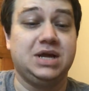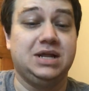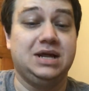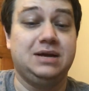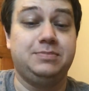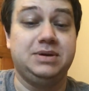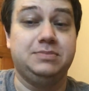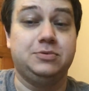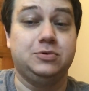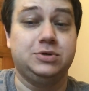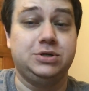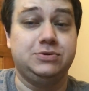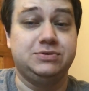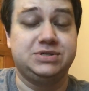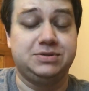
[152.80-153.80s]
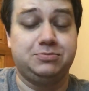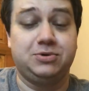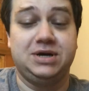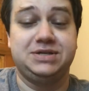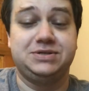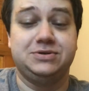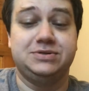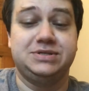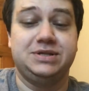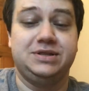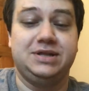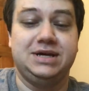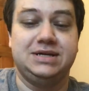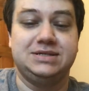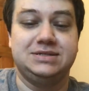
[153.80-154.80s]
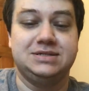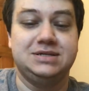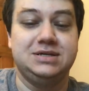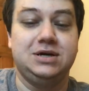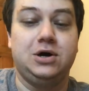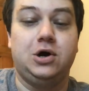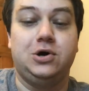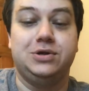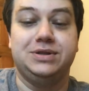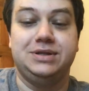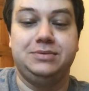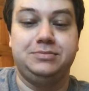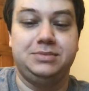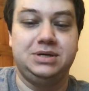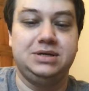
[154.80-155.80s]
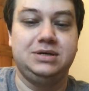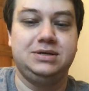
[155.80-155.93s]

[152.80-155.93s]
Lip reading: A lot of people use suppressors and things on them.